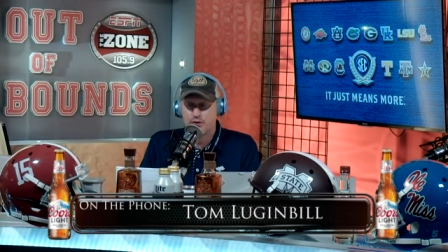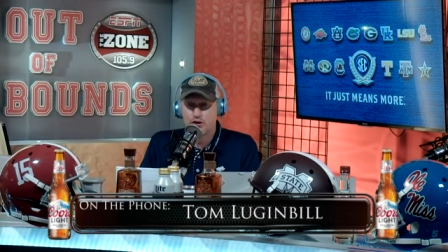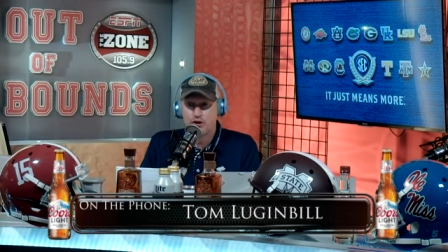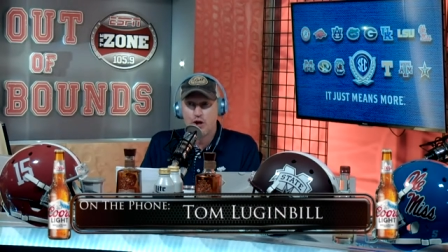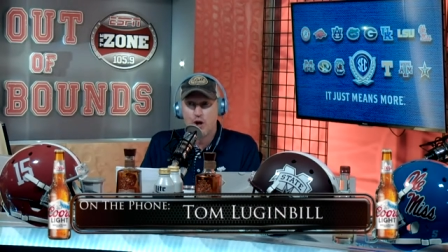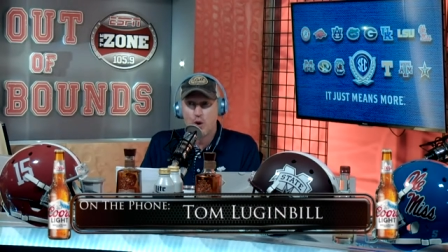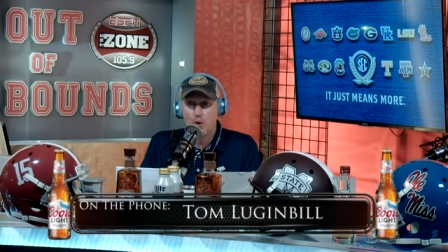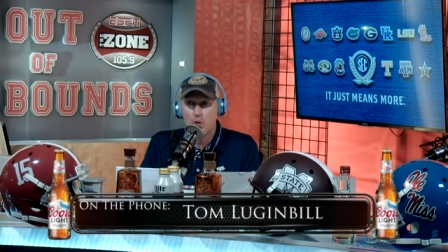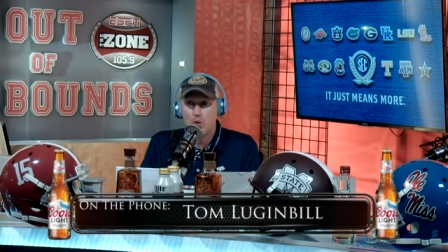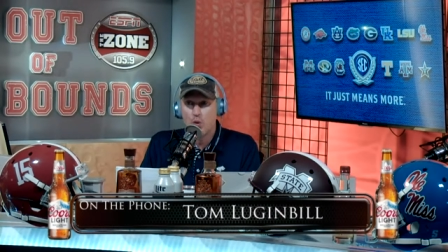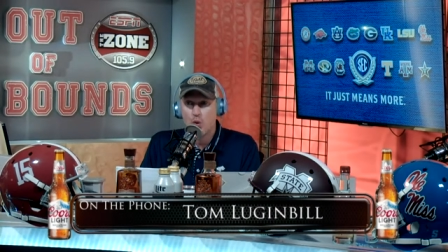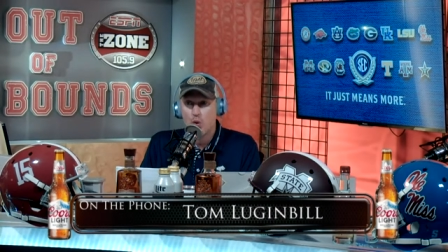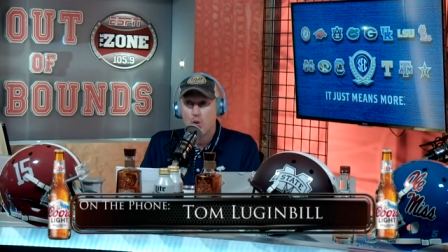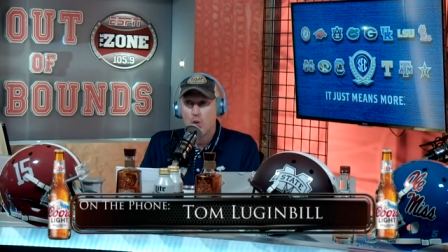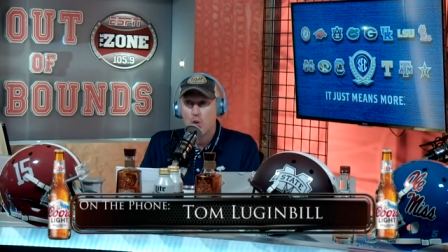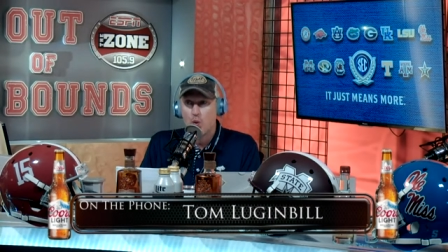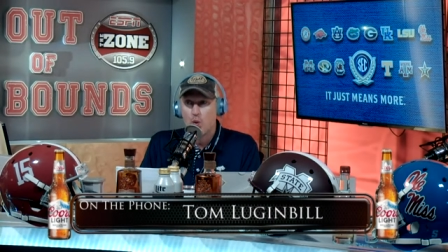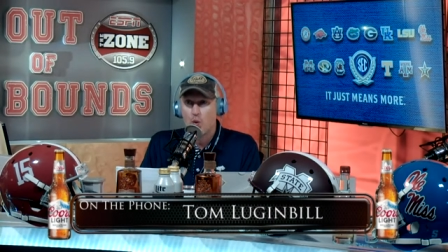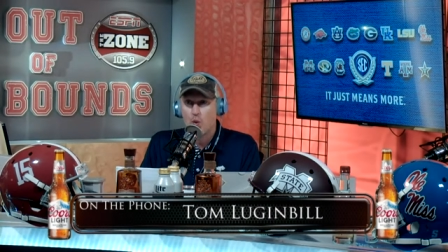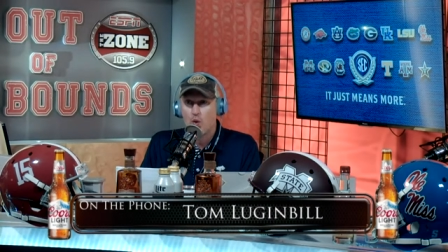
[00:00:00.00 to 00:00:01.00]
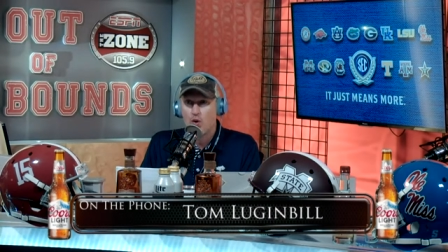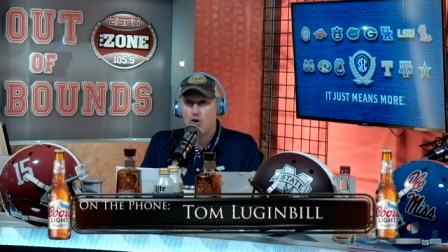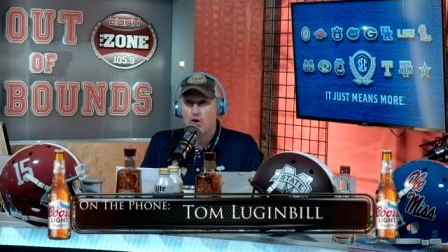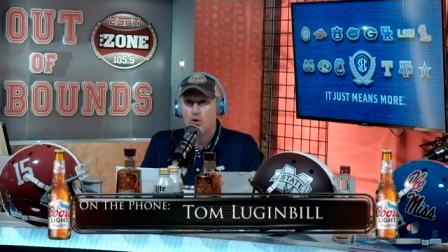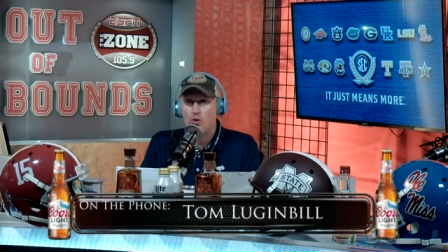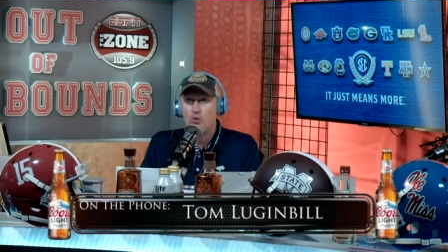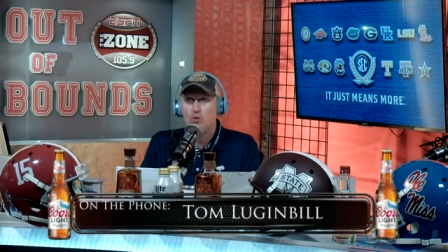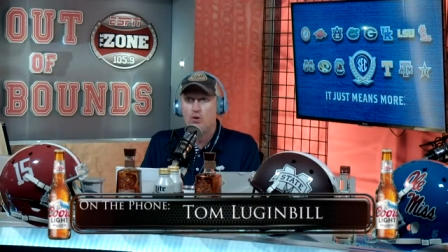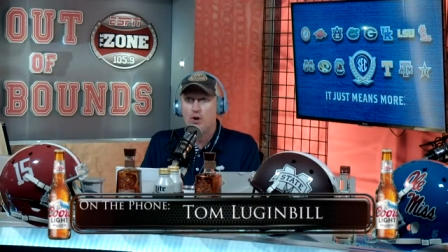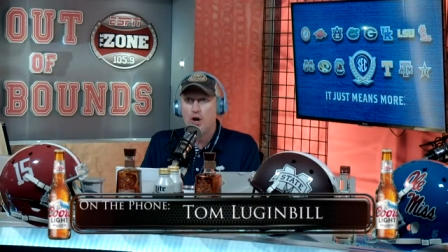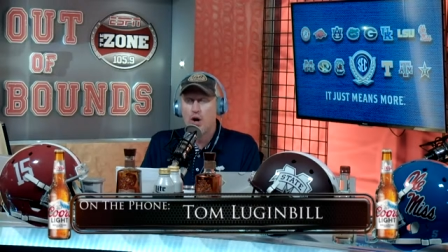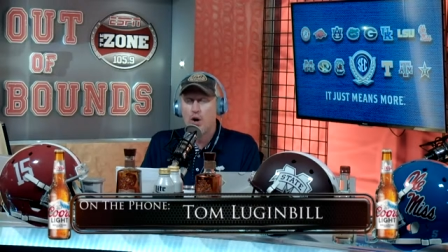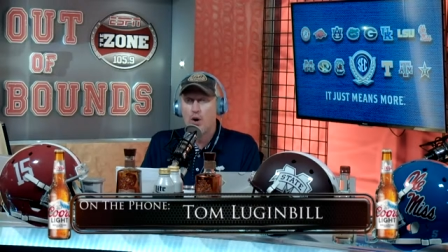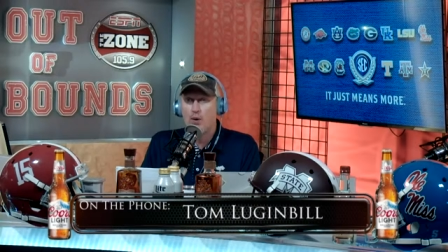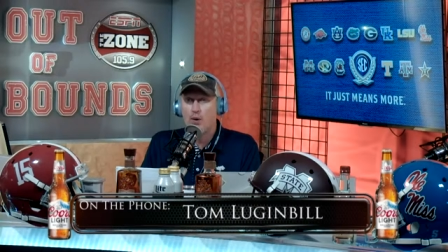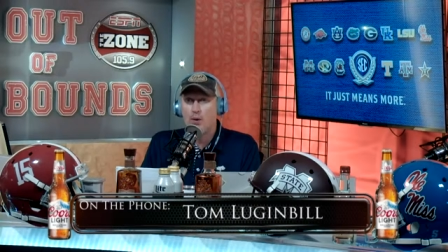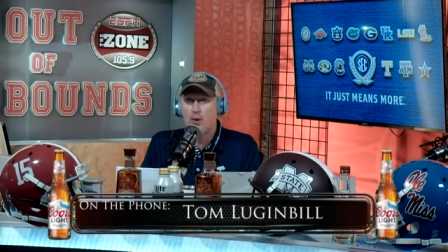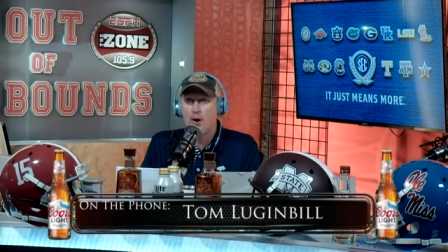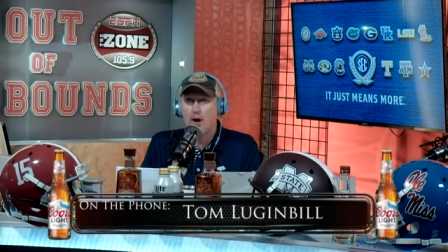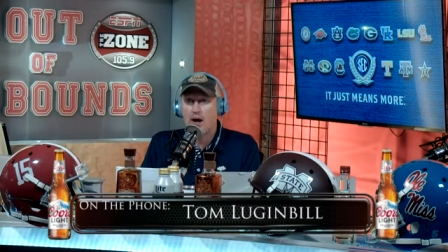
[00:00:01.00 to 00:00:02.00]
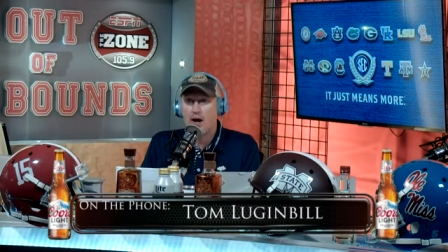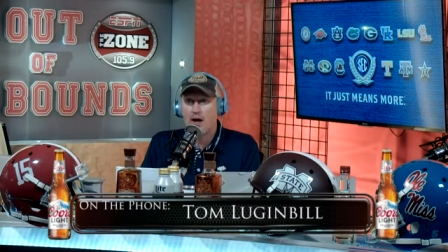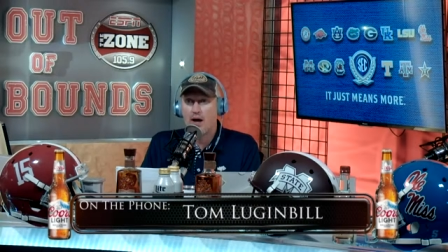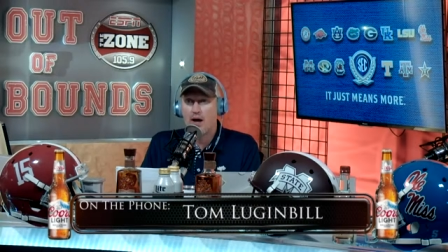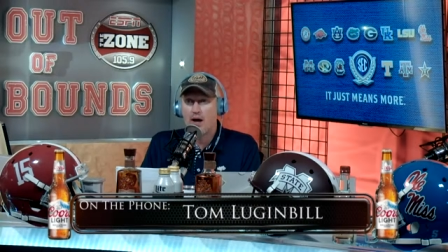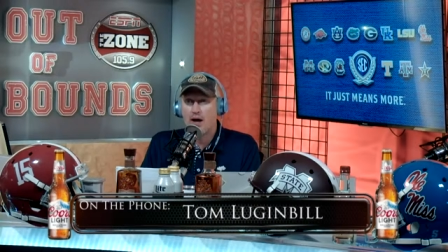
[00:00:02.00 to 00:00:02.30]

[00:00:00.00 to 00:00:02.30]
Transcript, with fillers: So you know, I,